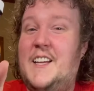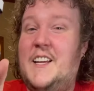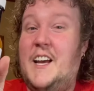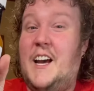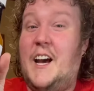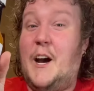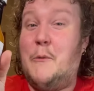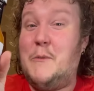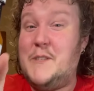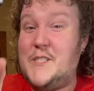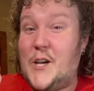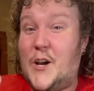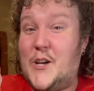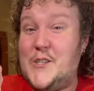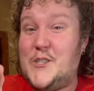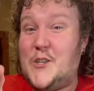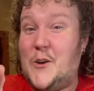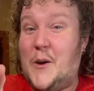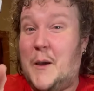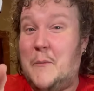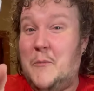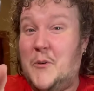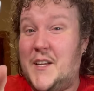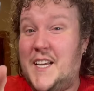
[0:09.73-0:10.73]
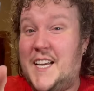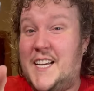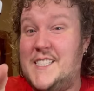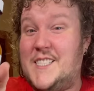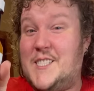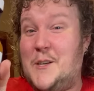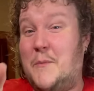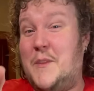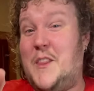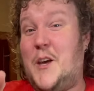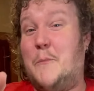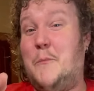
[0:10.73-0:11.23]
I was also able to get
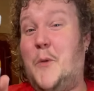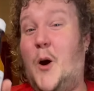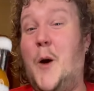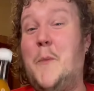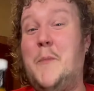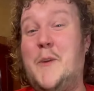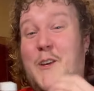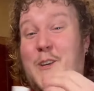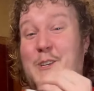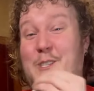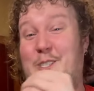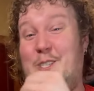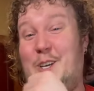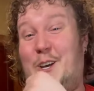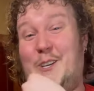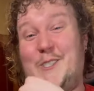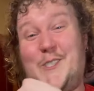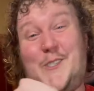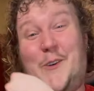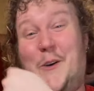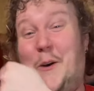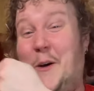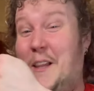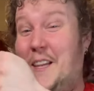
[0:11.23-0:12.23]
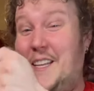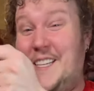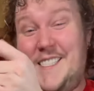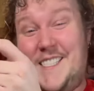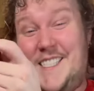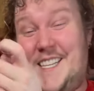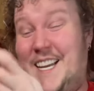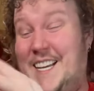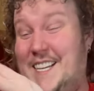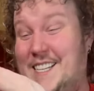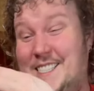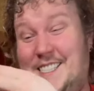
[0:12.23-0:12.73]
some of their barbecue sauce, so let's take a